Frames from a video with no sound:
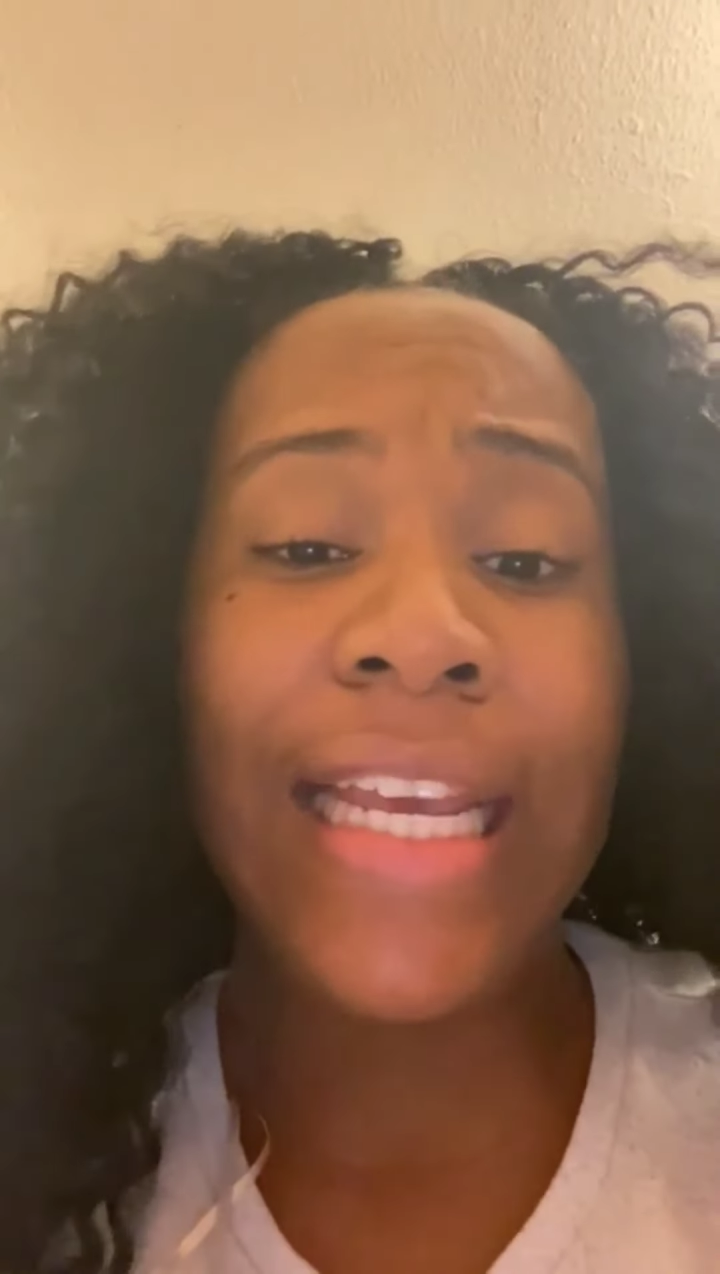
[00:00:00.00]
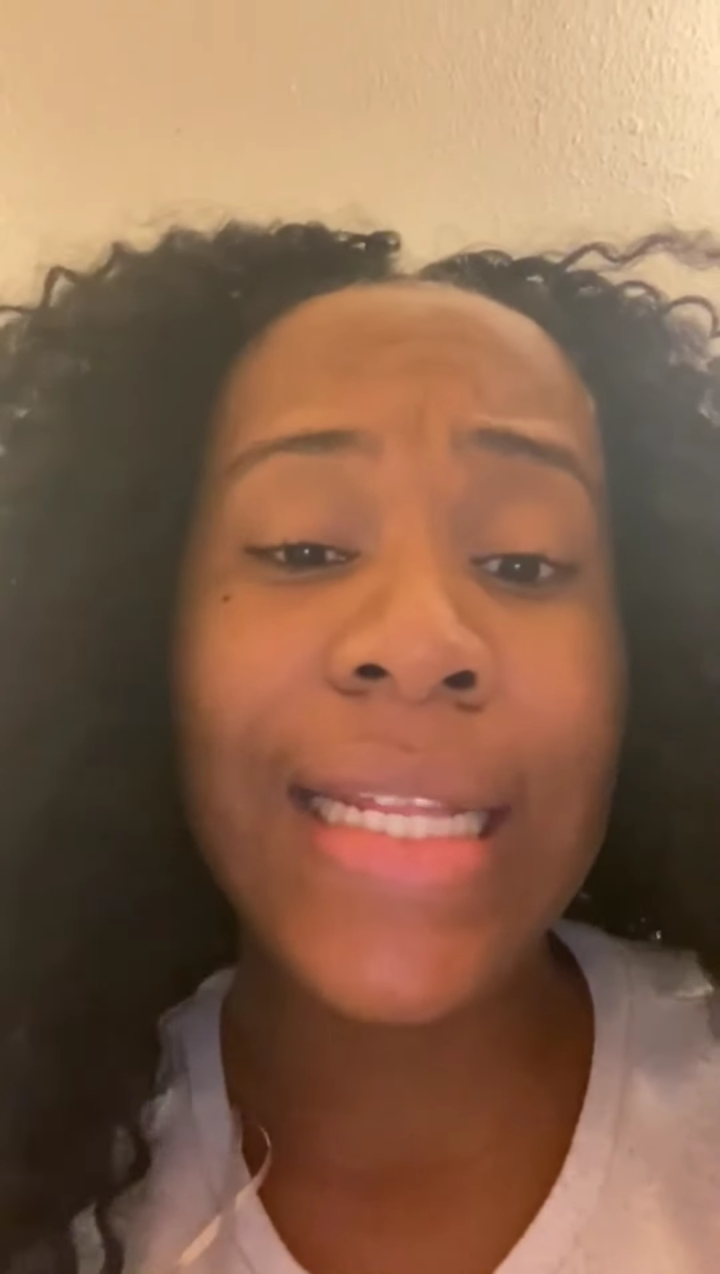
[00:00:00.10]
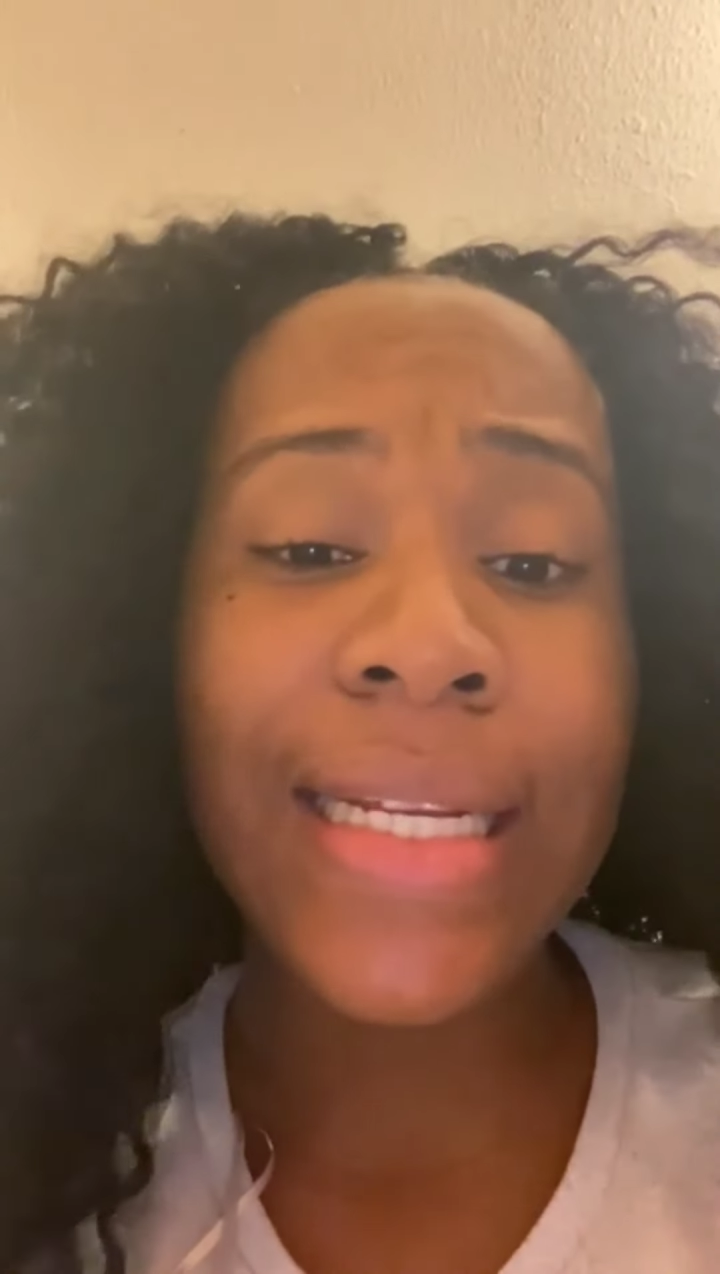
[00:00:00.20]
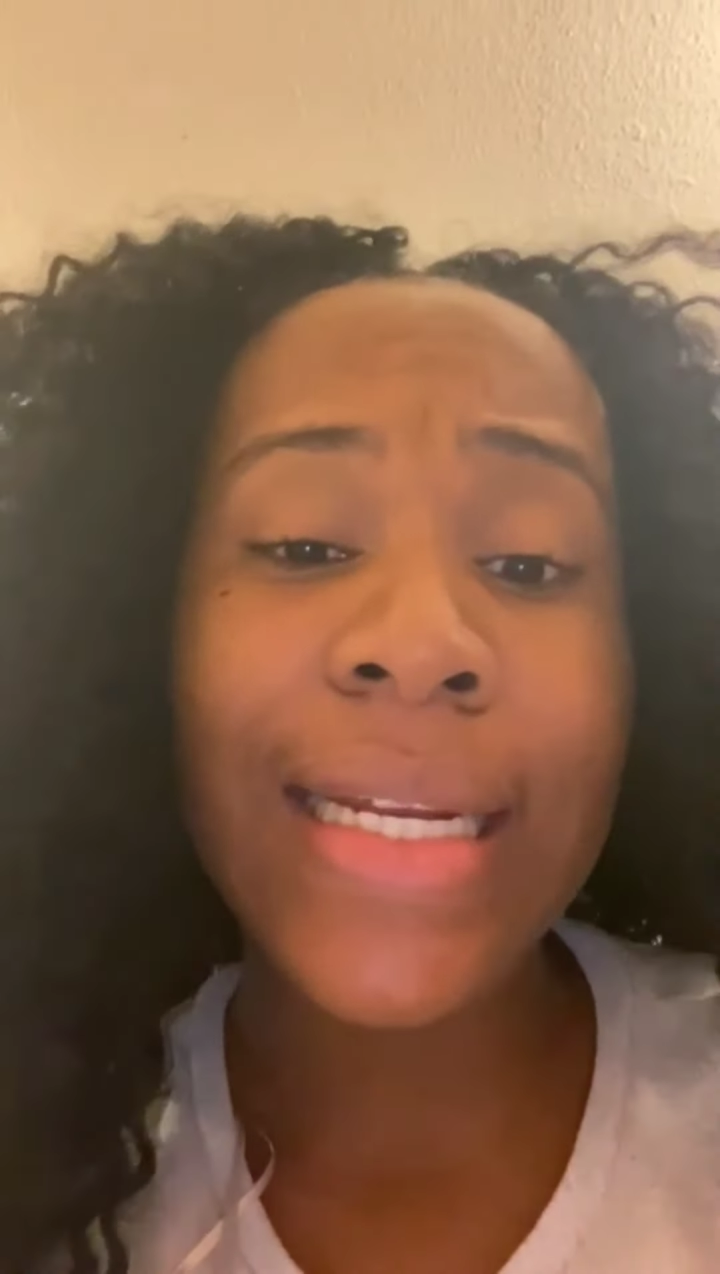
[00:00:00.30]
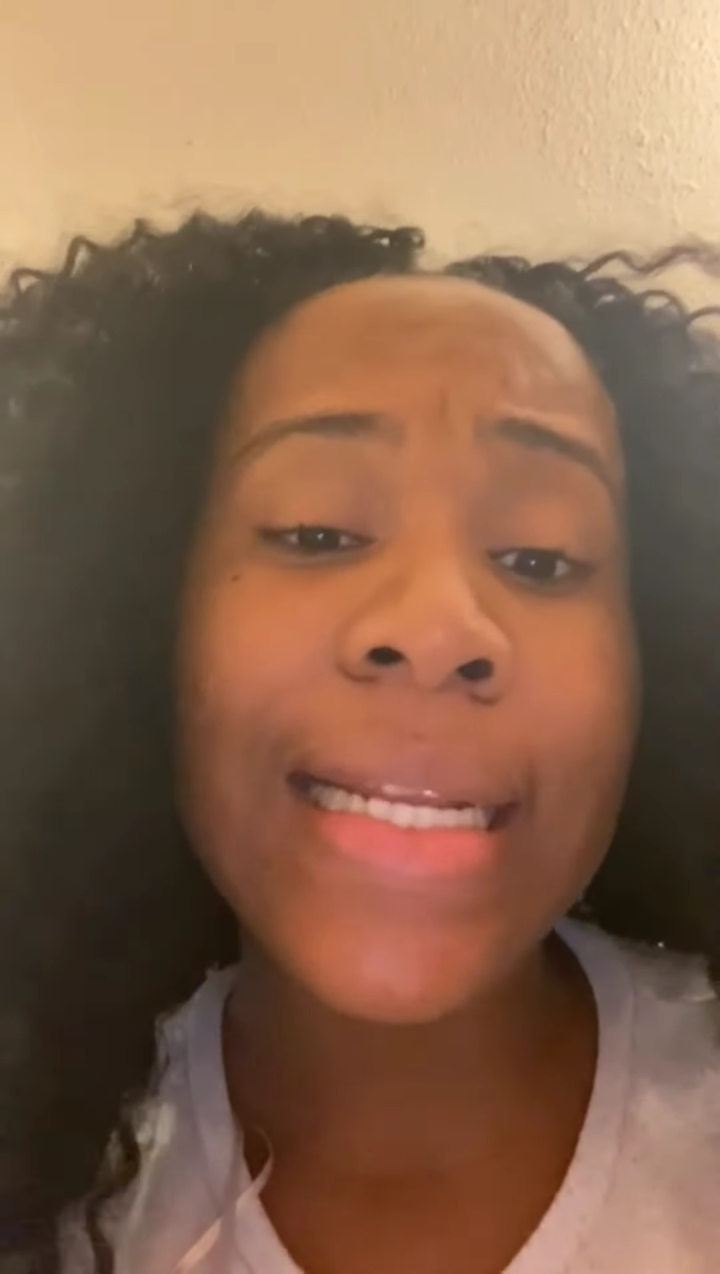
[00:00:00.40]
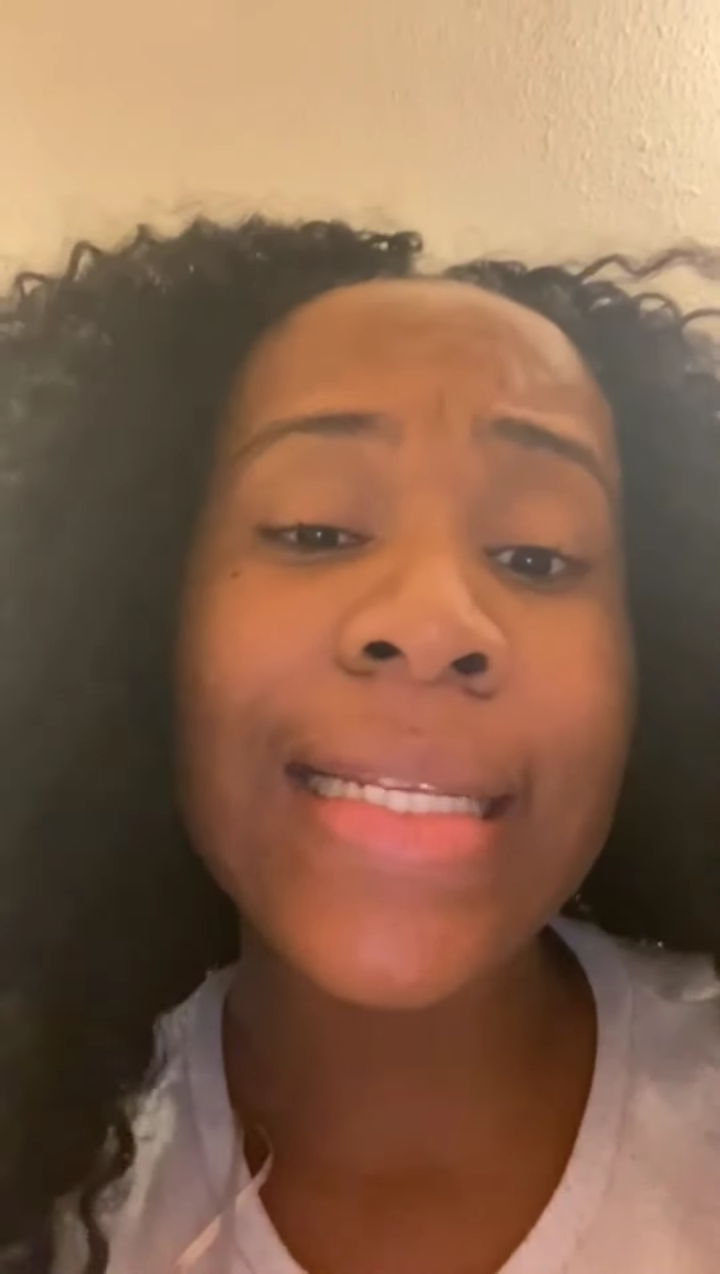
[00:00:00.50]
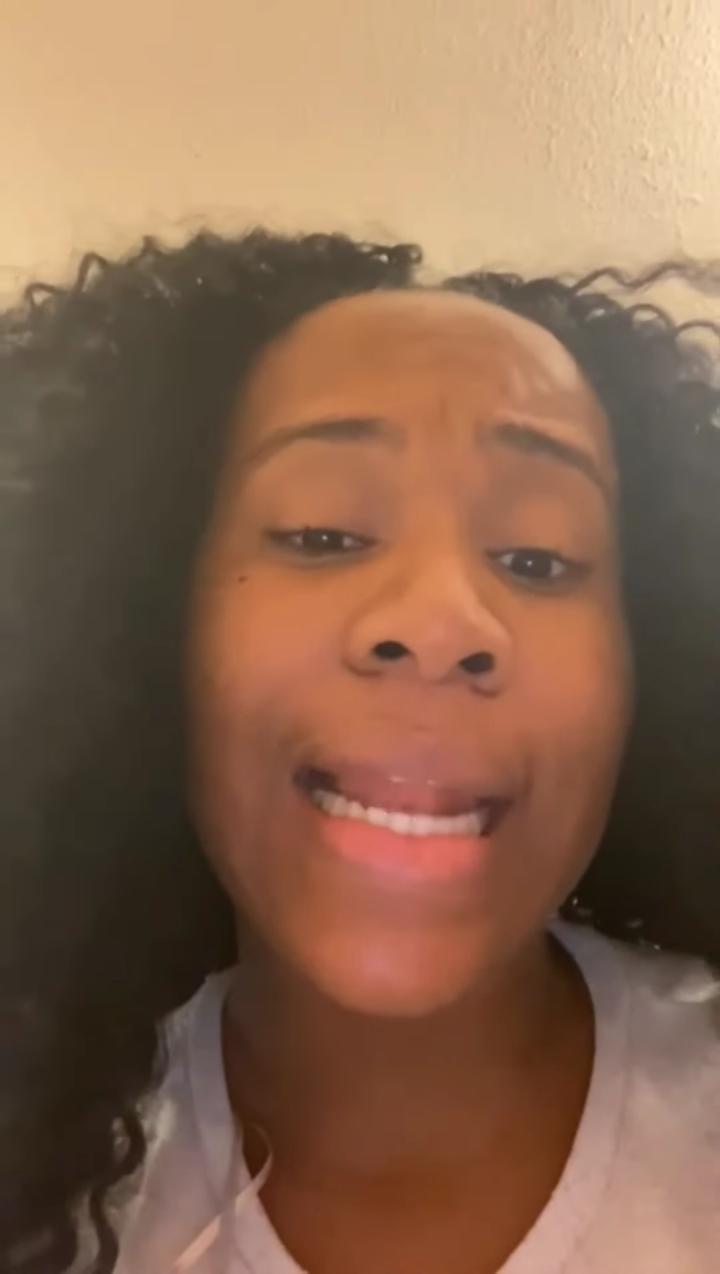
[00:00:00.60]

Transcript: eaten in his